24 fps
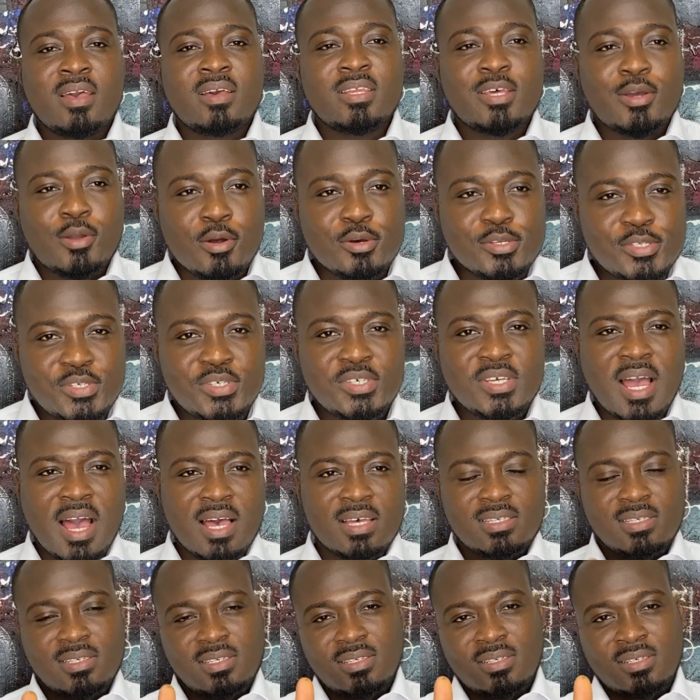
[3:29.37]
The Constitution
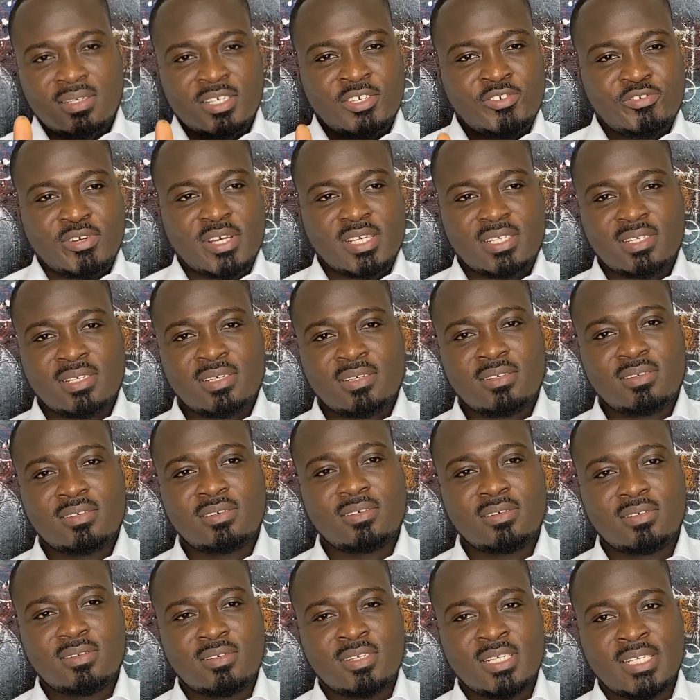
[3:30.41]
has
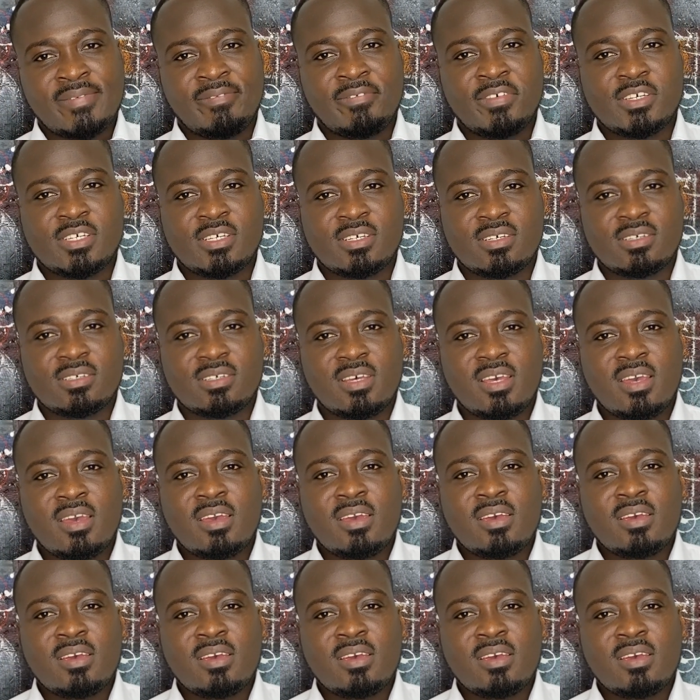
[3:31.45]
interesting divisions.